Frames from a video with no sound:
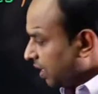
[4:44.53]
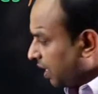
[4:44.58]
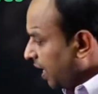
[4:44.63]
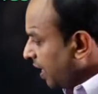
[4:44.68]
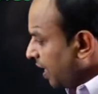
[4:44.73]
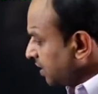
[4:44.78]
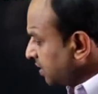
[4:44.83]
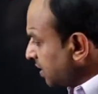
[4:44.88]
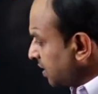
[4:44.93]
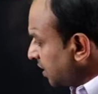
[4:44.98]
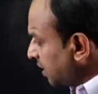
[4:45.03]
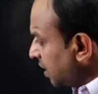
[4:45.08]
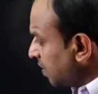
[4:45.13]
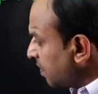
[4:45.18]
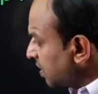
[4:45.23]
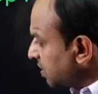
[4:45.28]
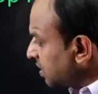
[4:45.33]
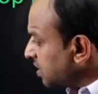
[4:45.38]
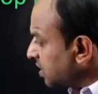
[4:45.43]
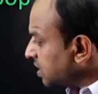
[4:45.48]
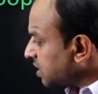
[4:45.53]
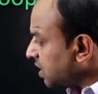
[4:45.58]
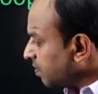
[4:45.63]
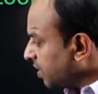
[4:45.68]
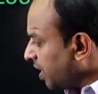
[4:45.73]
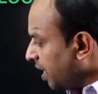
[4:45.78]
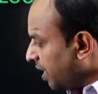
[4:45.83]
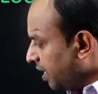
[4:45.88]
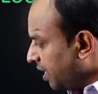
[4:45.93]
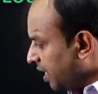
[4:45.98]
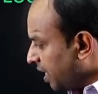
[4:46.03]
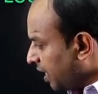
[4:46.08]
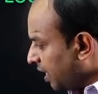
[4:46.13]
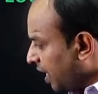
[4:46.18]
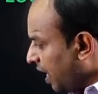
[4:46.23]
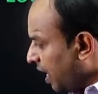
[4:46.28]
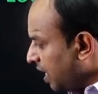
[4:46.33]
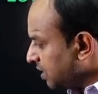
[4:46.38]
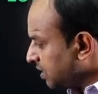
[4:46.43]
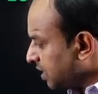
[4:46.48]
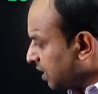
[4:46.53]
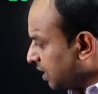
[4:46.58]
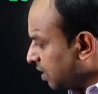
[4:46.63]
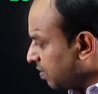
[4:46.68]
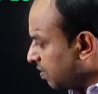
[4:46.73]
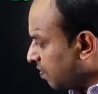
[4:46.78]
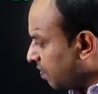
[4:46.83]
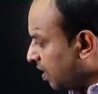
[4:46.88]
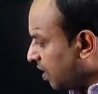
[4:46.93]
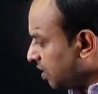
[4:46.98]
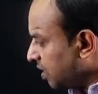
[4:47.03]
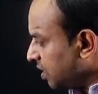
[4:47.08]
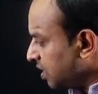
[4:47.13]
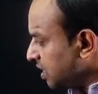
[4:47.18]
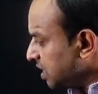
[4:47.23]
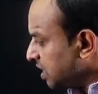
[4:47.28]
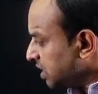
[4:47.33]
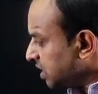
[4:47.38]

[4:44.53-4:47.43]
K is nothing but system gain, dear. K is nothing but what?